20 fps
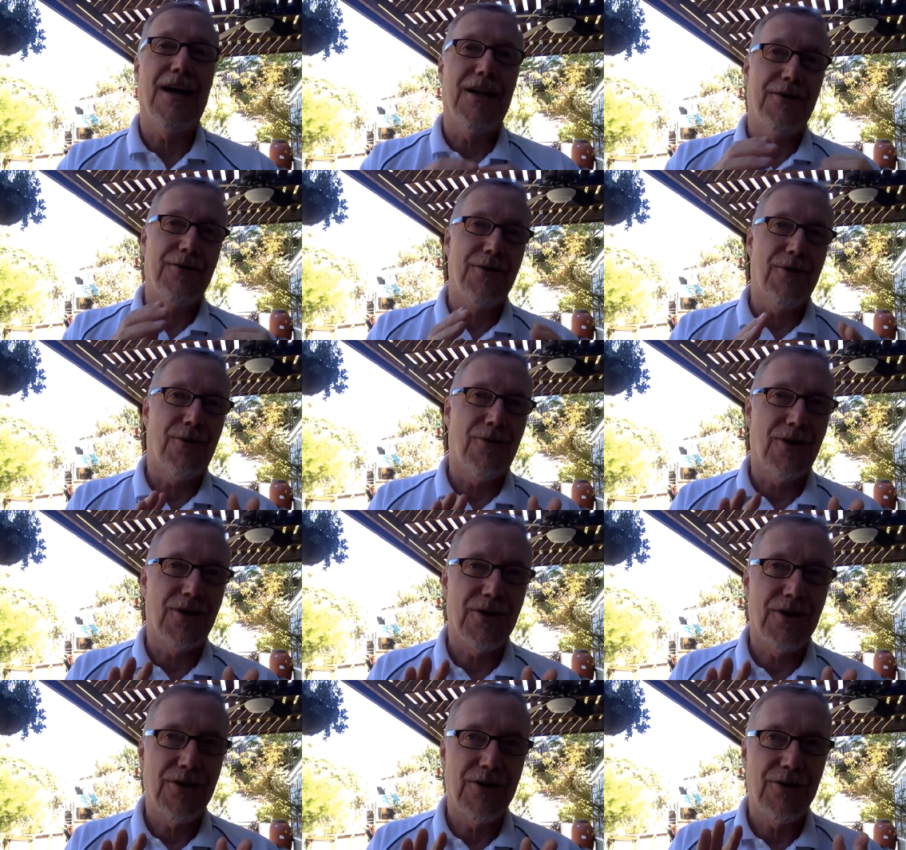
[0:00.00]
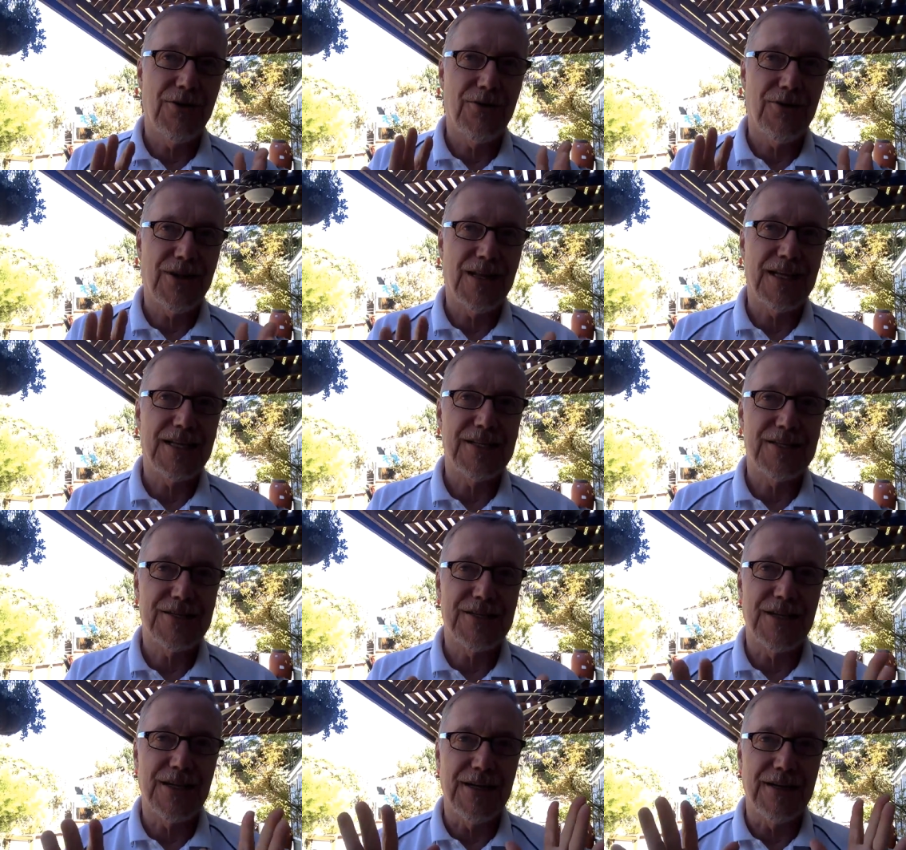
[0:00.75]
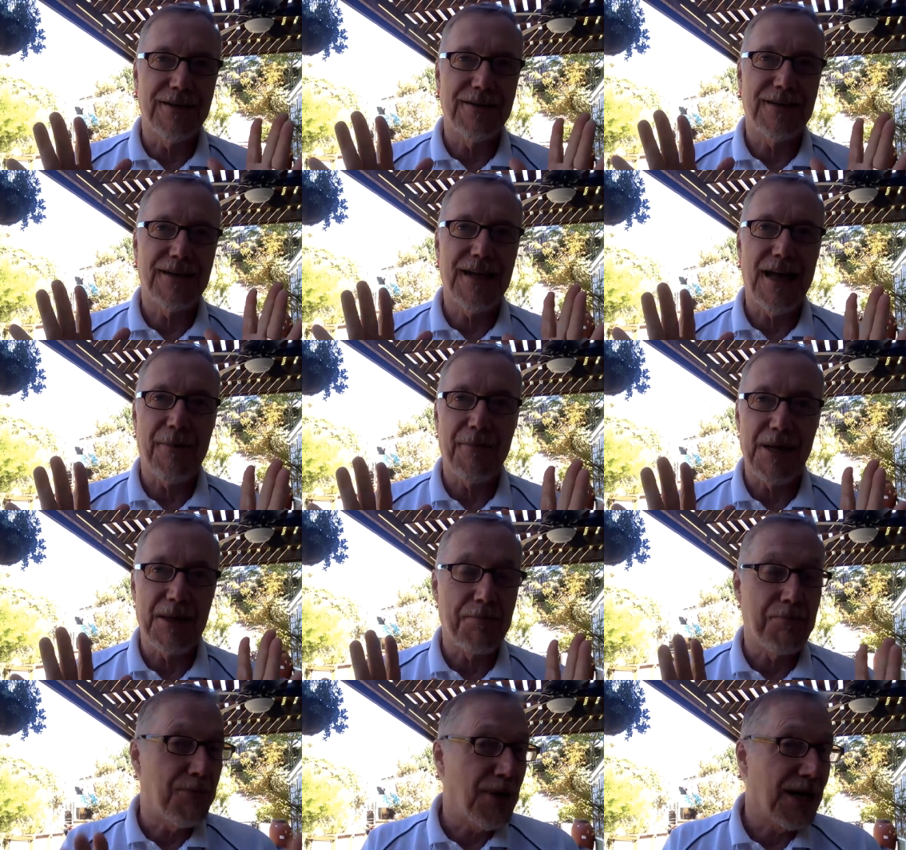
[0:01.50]
I don't want to do things that
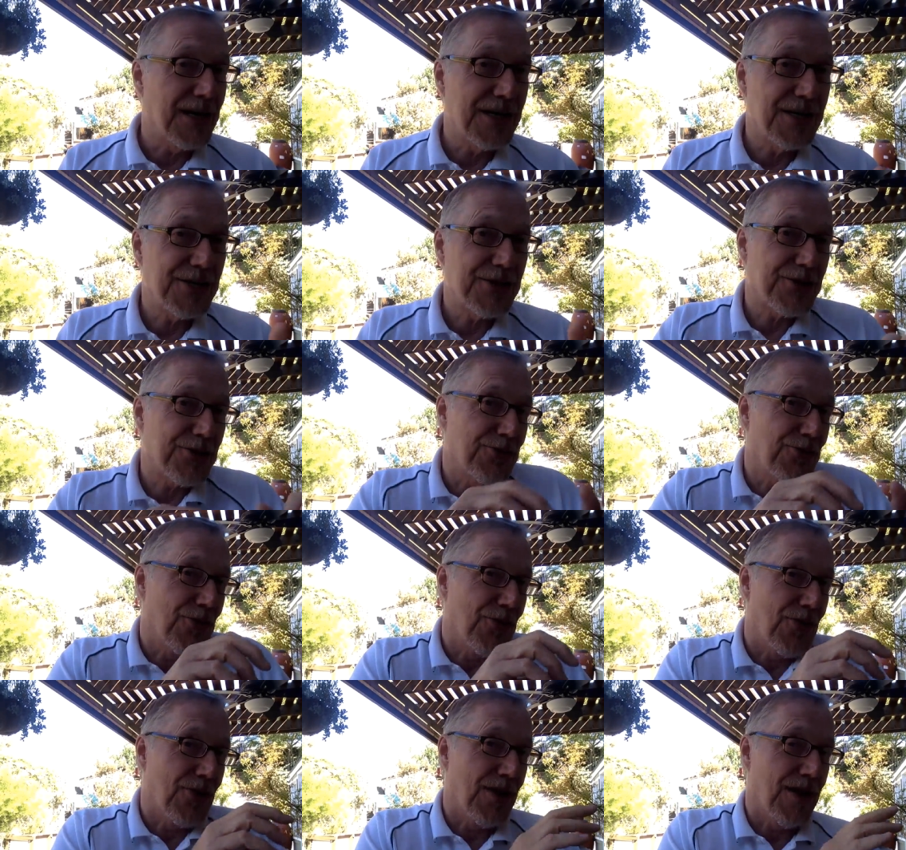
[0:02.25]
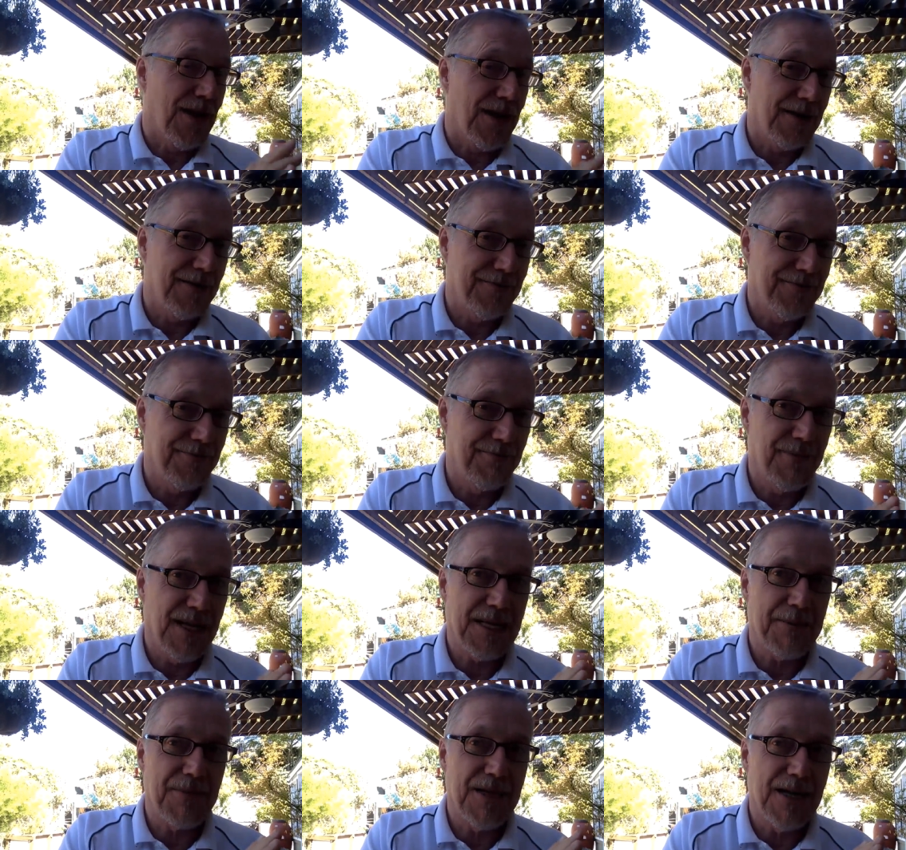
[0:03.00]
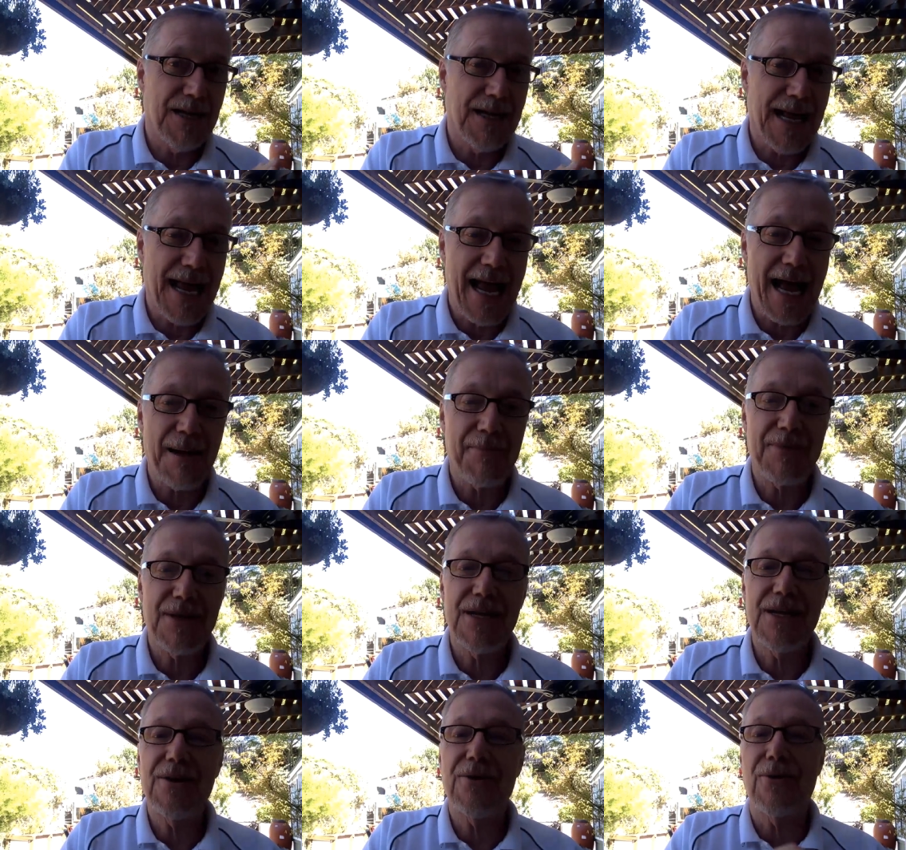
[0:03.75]
get me punished or make me
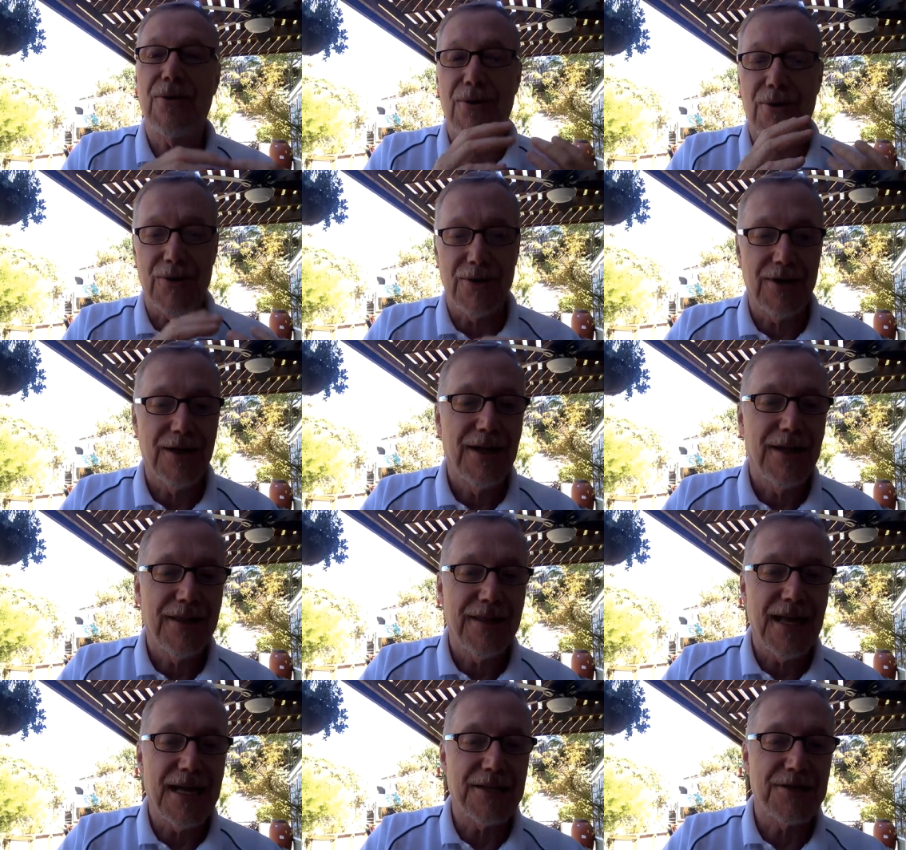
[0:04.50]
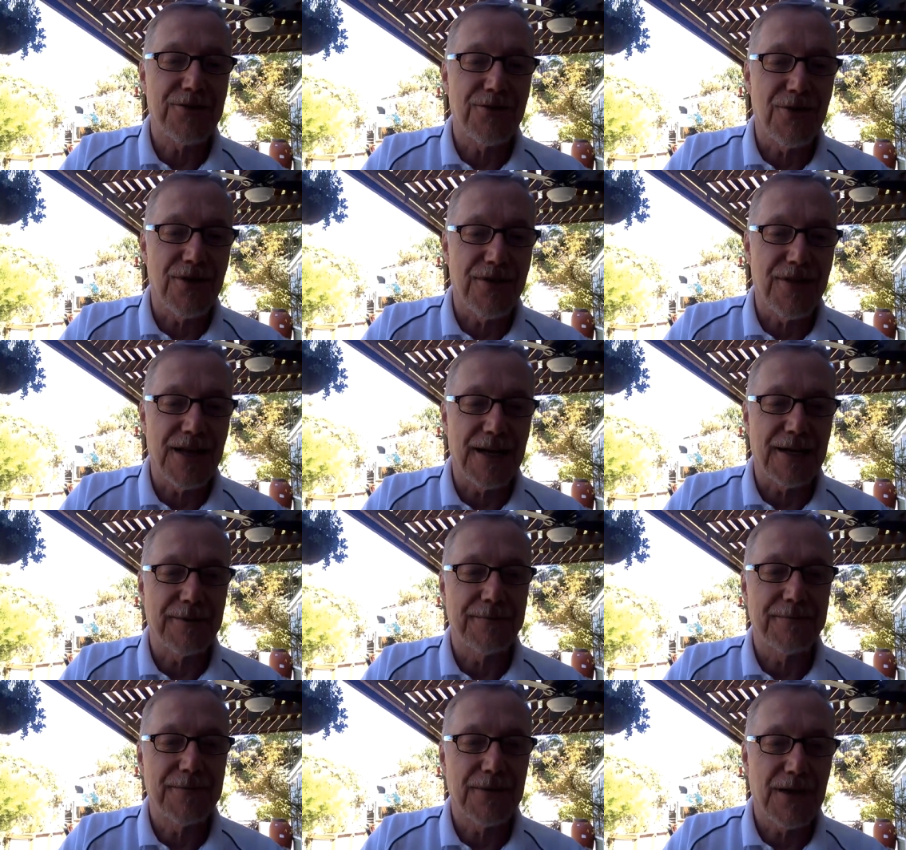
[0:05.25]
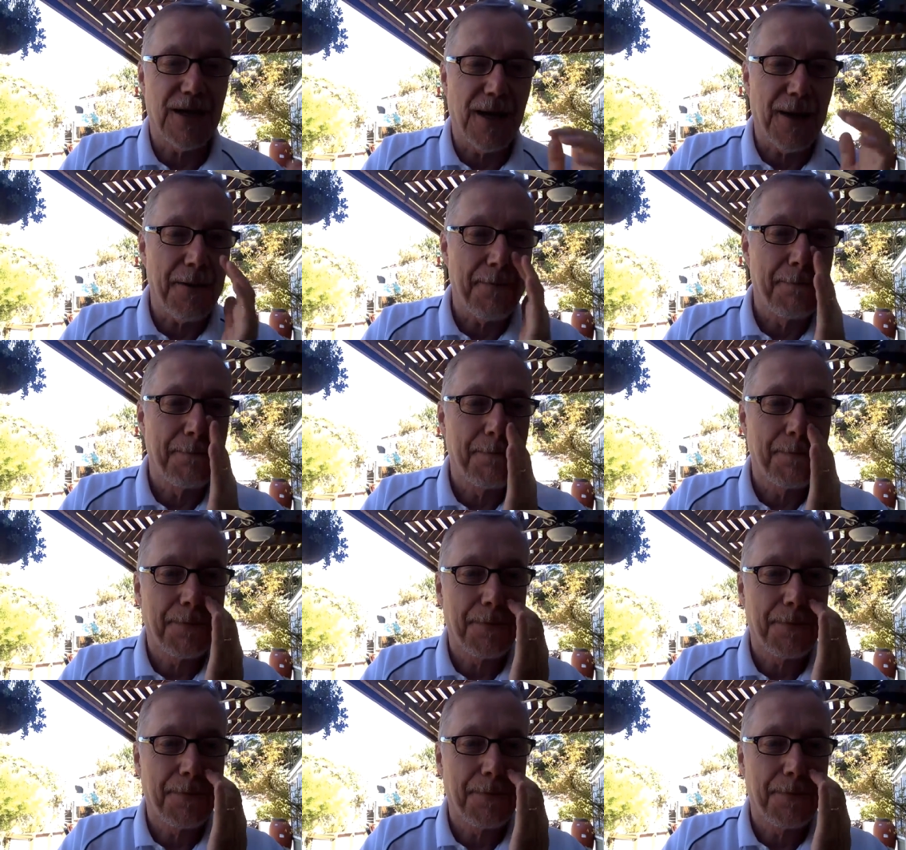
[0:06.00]
unhappy or that sort of thing. Okay?